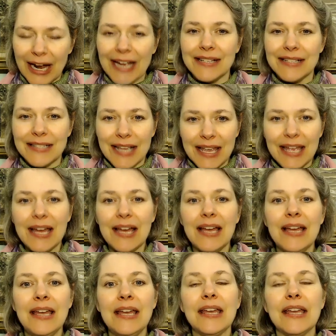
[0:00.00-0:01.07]
Isaiah
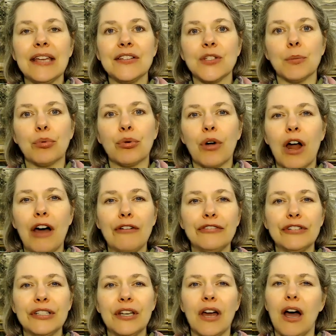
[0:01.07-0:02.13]
is a
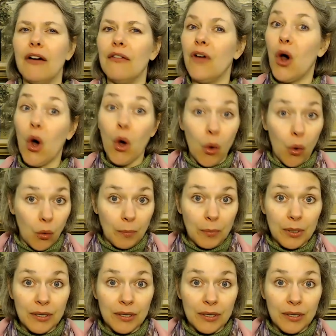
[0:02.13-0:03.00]
prophet of hope.